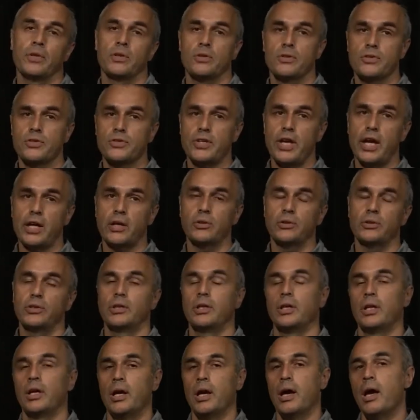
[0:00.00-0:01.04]
Second,
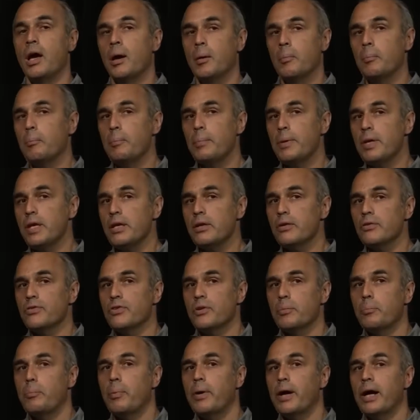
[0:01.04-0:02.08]
build
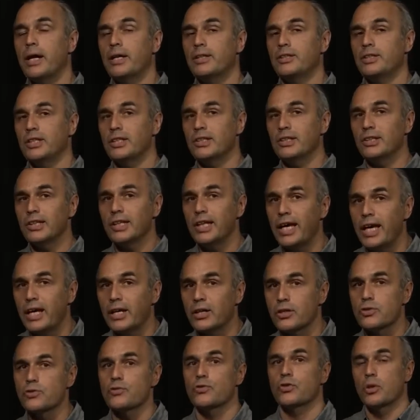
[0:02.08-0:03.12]
the part in
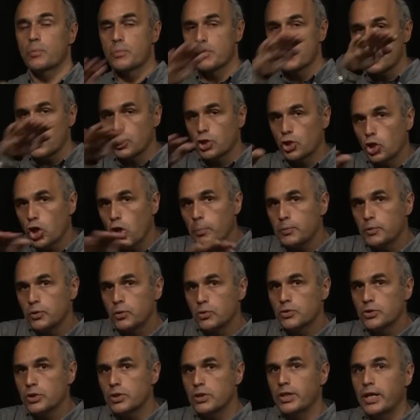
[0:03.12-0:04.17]
layers from the top
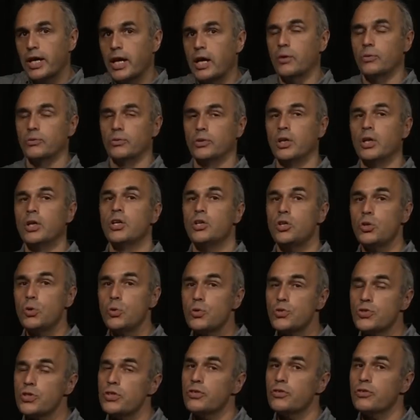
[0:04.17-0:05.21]
to the down
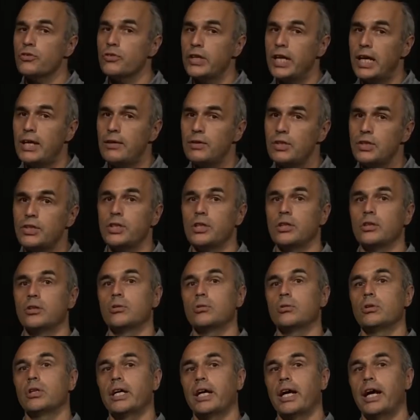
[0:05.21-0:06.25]
using gravity to
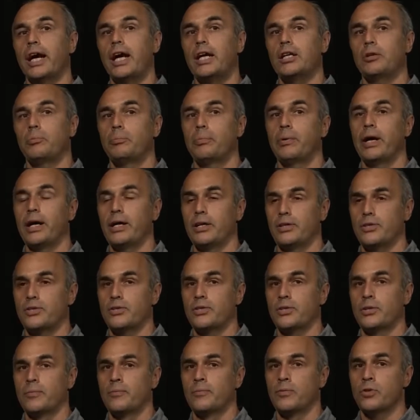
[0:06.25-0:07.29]
locate parts.